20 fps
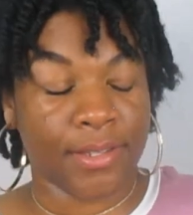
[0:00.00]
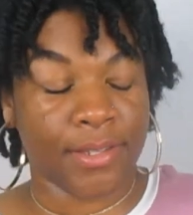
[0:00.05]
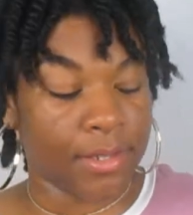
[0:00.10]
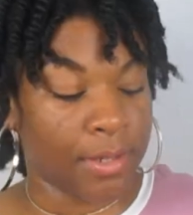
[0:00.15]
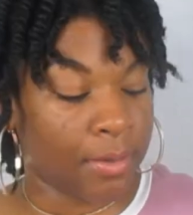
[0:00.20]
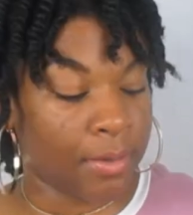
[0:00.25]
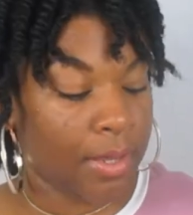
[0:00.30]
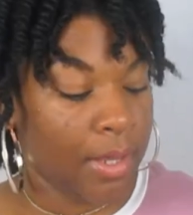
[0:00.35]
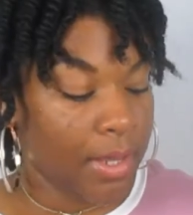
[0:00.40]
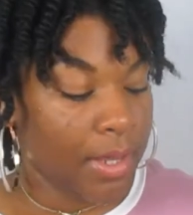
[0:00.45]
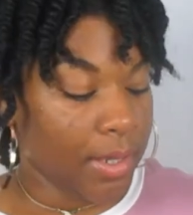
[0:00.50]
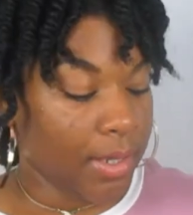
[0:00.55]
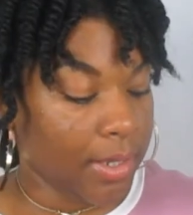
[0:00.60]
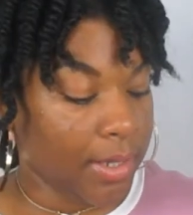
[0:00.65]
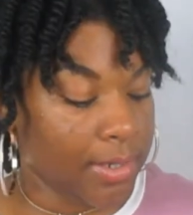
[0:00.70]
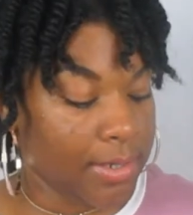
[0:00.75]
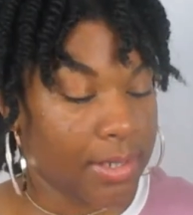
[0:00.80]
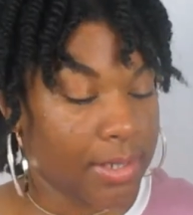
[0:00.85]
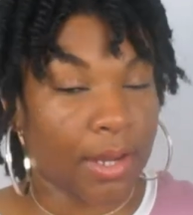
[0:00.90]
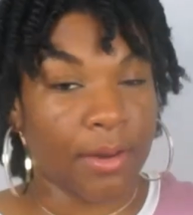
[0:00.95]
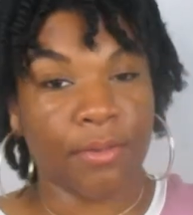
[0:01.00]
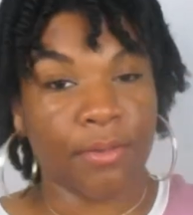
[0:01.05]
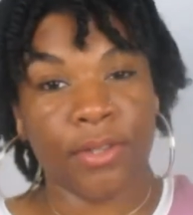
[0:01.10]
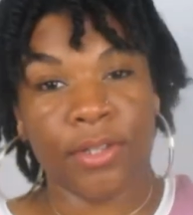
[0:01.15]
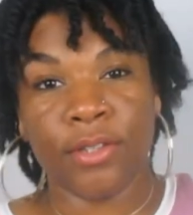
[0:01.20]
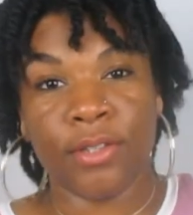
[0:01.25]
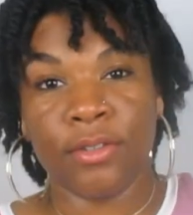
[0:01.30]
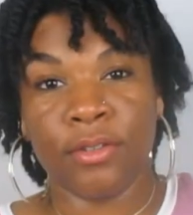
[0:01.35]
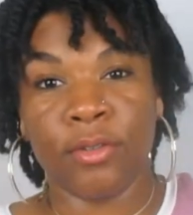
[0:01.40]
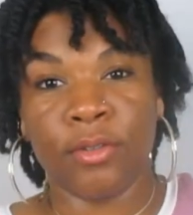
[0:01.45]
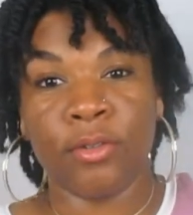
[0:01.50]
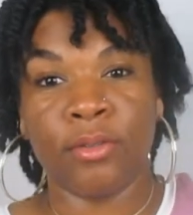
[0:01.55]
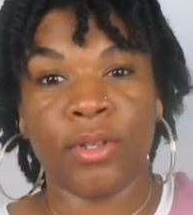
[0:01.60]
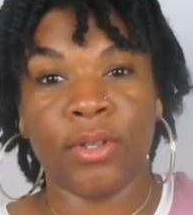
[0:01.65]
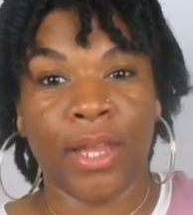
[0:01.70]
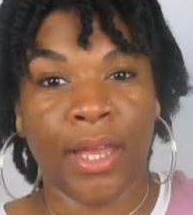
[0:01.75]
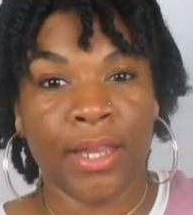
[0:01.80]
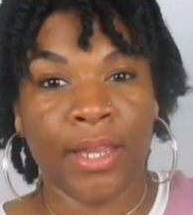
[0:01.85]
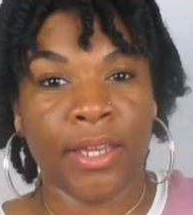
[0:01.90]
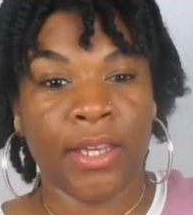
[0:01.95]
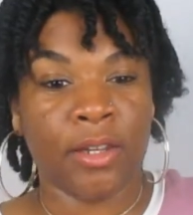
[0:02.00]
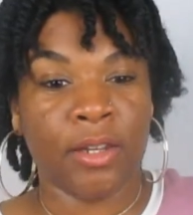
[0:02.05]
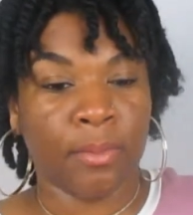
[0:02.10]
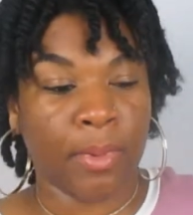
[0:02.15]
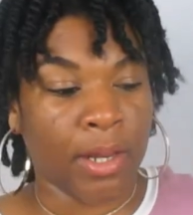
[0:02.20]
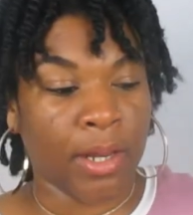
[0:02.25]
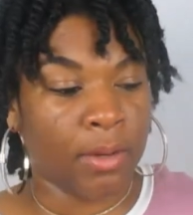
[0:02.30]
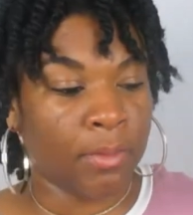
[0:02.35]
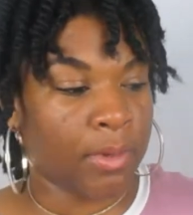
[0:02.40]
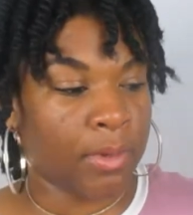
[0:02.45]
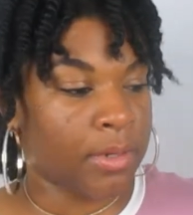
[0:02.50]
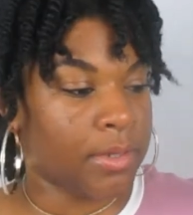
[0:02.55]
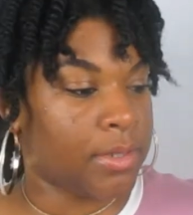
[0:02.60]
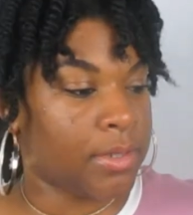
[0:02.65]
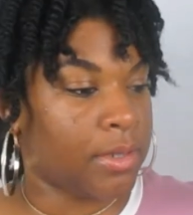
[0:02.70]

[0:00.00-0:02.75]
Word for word: So yes, I really do like Eden Body Works.